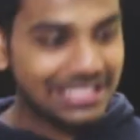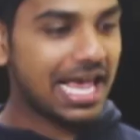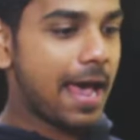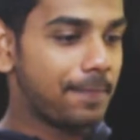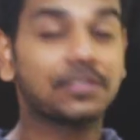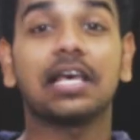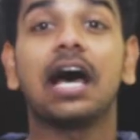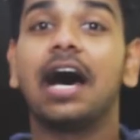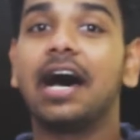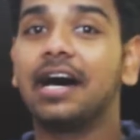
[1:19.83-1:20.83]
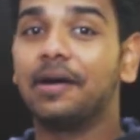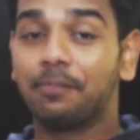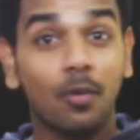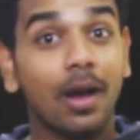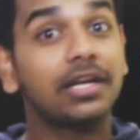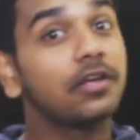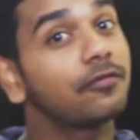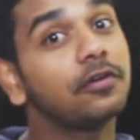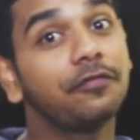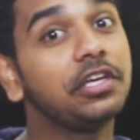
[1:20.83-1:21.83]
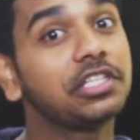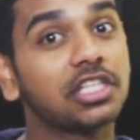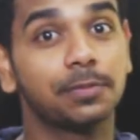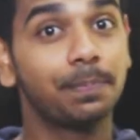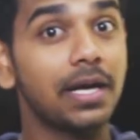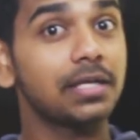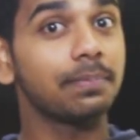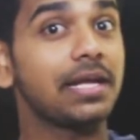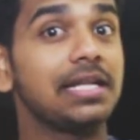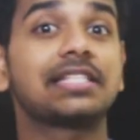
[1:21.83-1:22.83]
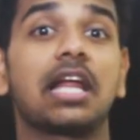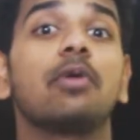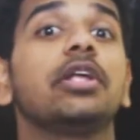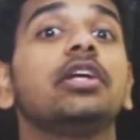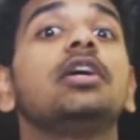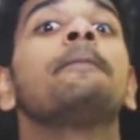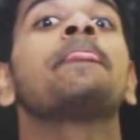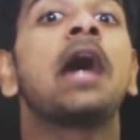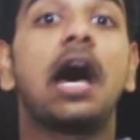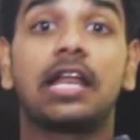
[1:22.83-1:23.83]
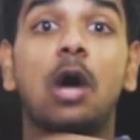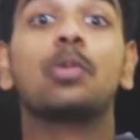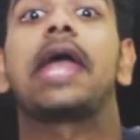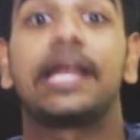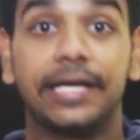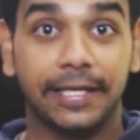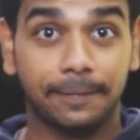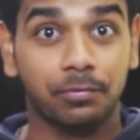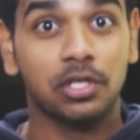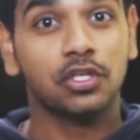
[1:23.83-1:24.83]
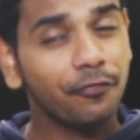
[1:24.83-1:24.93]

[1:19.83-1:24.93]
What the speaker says: apps provide different features but mainly surrounding around editing. So